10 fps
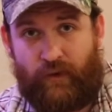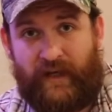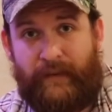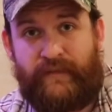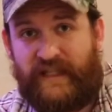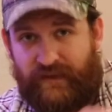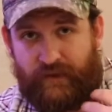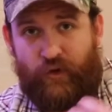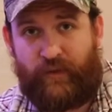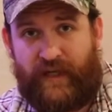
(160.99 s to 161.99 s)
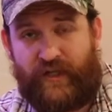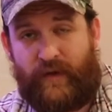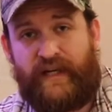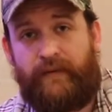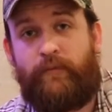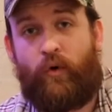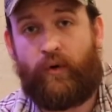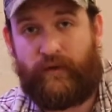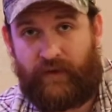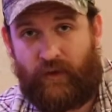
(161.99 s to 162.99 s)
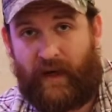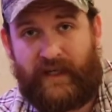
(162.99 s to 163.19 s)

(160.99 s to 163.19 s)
Lord, I'm destitute without You. I need more of You.